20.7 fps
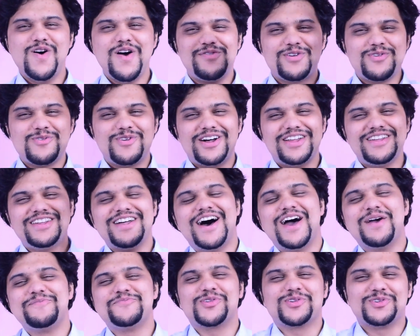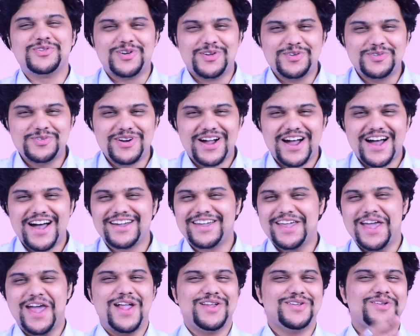everyone, I'm Dr. Anurag
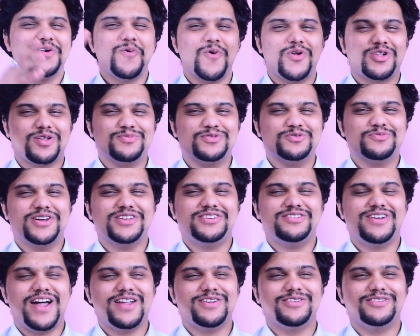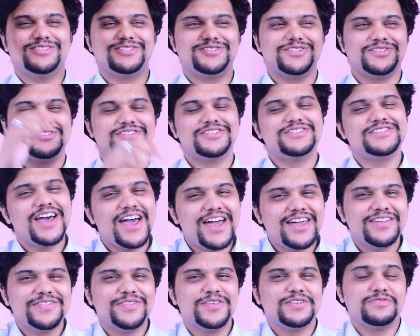and welcome to my channel. So today
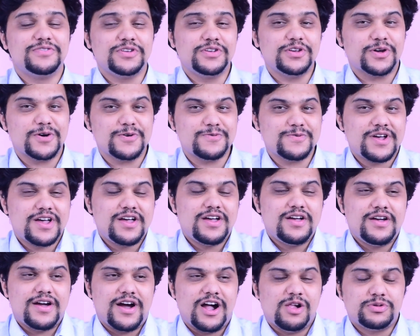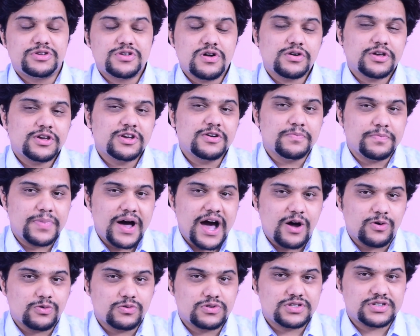in this video, I'll be talking
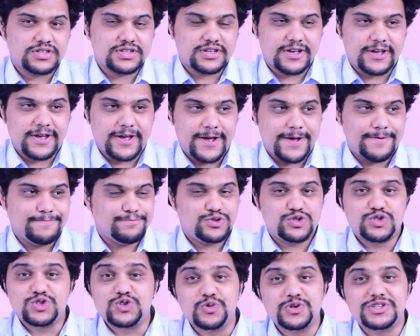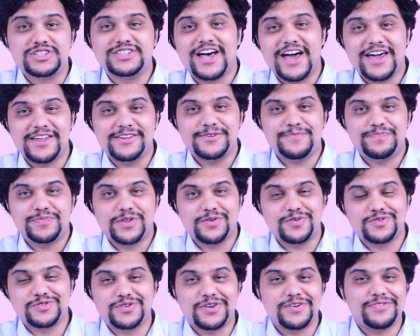about suicide.
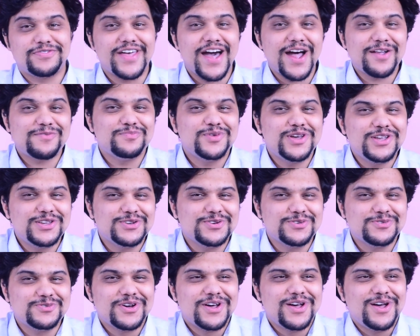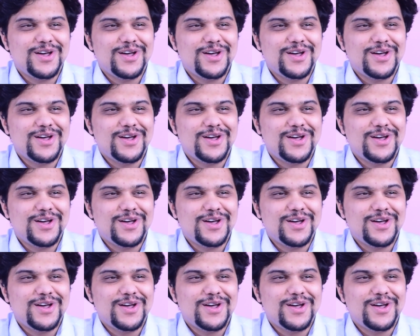So if that made you,